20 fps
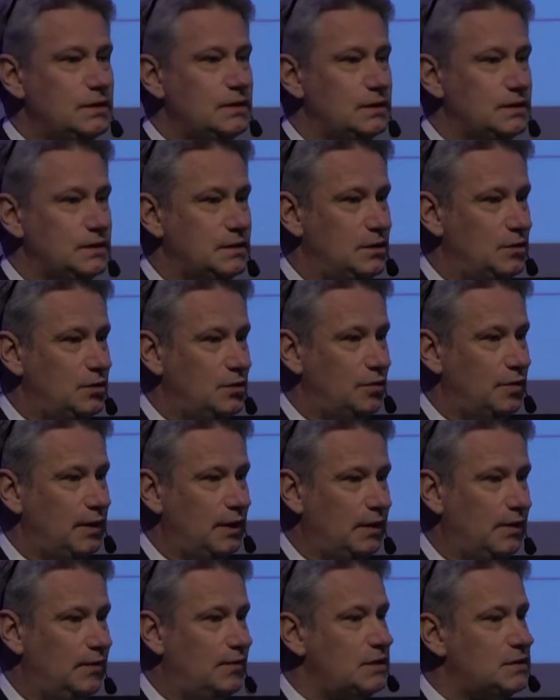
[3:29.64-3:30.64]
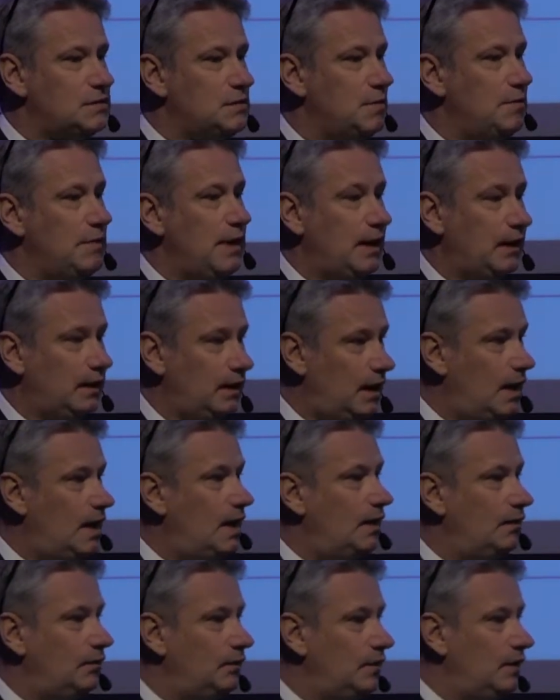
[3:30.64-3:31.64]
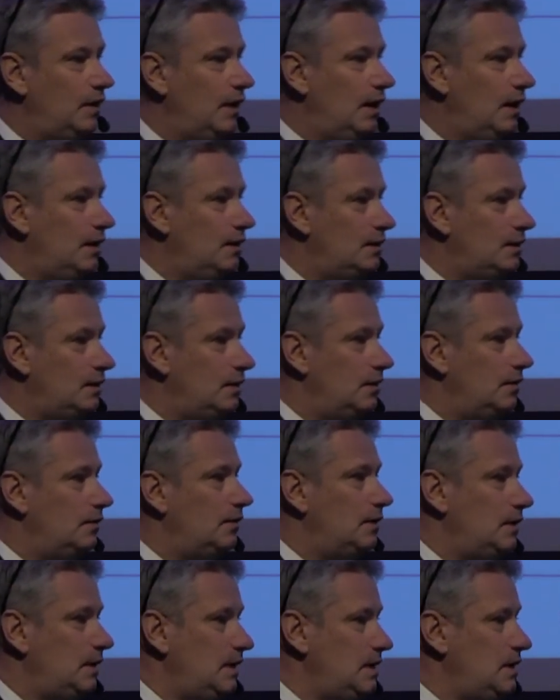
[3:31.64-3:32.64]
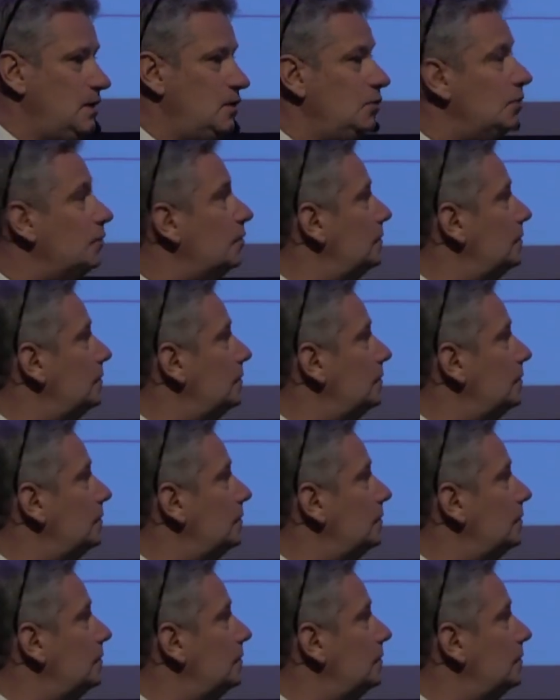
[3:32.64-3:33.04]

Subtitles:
is the European Investment Bank and the EU.